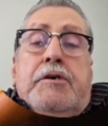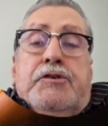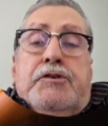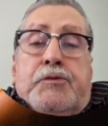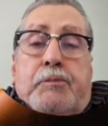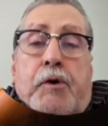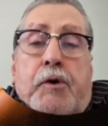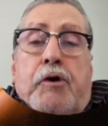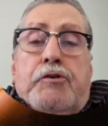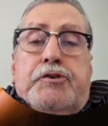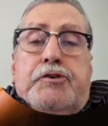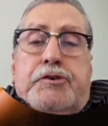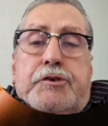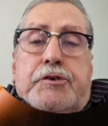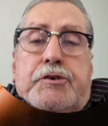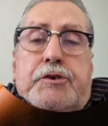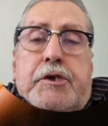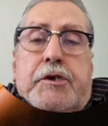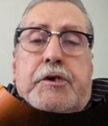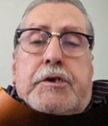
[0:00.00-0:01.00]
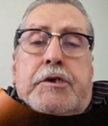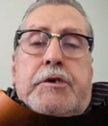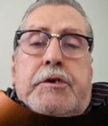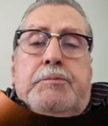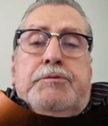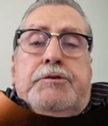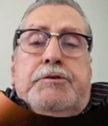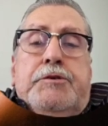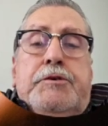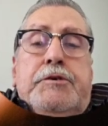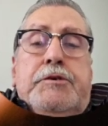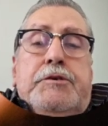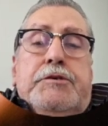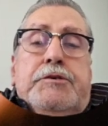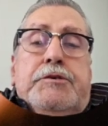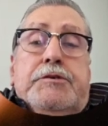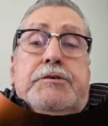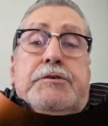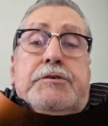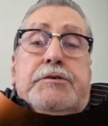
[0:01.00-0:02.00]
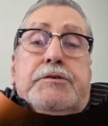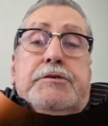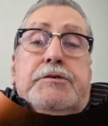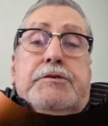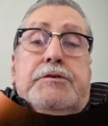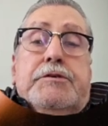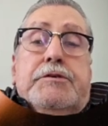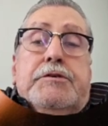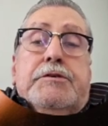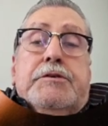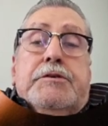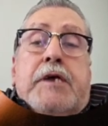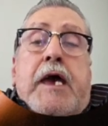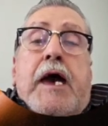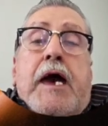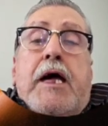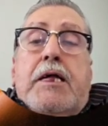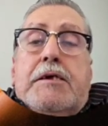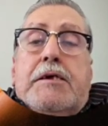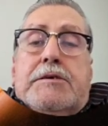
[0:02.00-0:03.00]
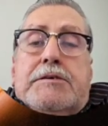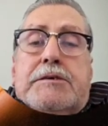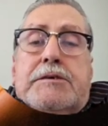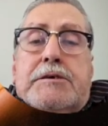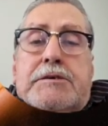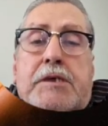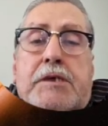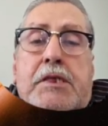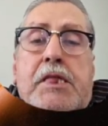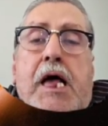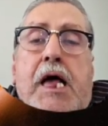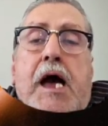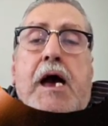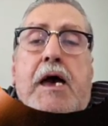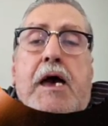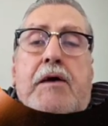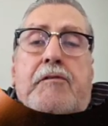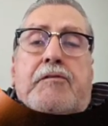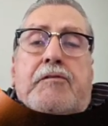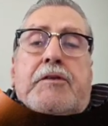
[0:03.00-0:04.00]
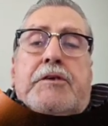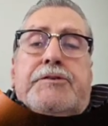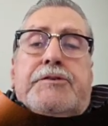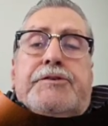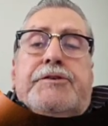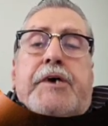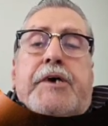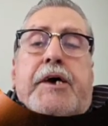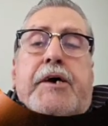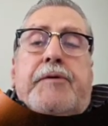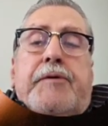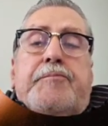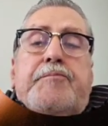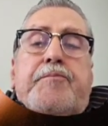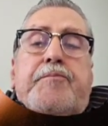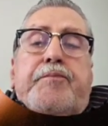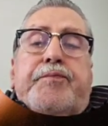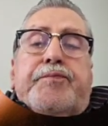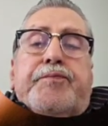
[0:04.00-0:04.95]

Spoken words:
It's motion that keeps these galaxies alive, let's say.